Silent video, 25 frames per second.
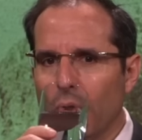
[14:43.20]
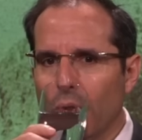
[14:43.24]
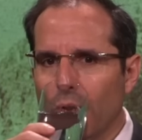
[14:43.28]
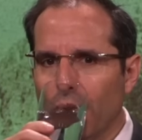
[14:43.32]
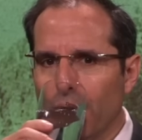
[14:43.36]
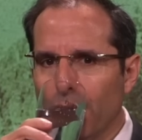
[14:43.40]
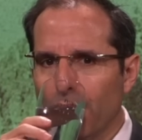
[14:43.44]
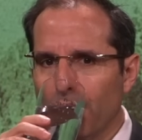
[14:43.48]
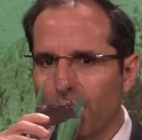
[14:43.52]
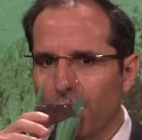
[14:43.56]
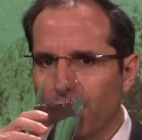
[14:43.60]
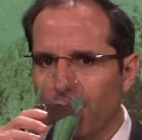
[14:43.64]

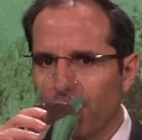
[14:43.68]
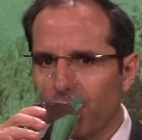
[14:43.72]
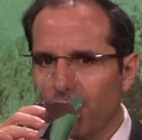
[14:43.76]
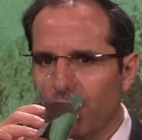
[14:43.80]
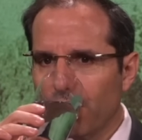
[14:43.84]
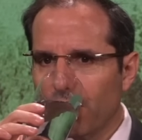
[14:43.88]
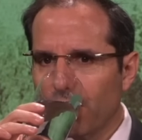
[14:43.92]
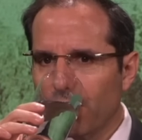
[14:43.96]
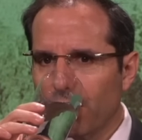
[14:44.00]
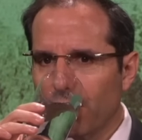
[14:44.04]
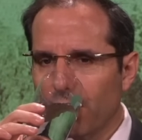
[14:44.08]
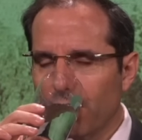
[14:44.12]

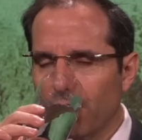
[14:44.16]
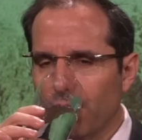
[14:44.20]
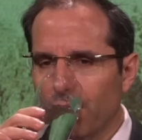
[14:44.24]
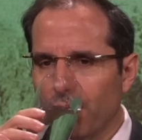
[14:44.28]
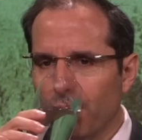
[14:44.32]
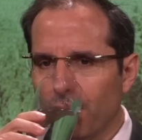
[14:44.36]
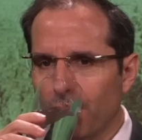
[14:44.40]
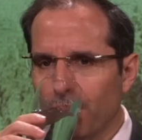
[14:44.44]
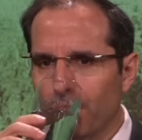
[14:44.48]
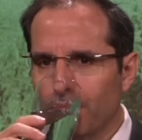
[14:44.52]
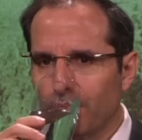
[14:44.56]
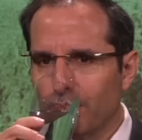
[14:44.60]

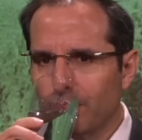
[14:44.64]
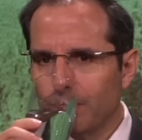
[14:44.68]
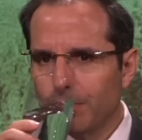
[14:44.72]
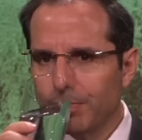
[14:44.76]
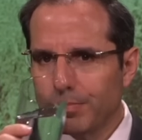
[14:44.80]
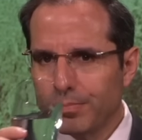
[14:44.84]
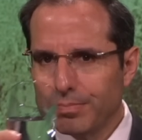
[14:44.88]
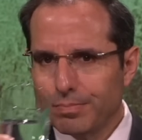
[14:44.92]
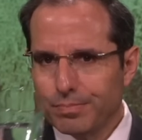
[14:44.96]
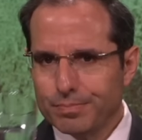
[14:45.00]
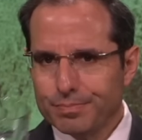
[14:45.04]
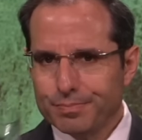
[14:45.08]

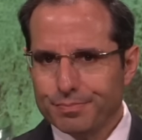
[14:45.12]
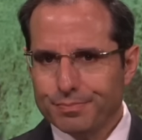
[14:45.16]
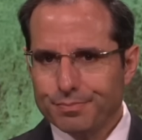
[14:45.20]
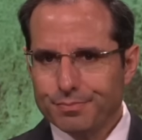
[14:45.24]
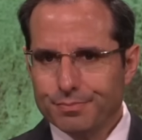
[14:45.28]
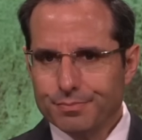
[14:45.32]
(silence)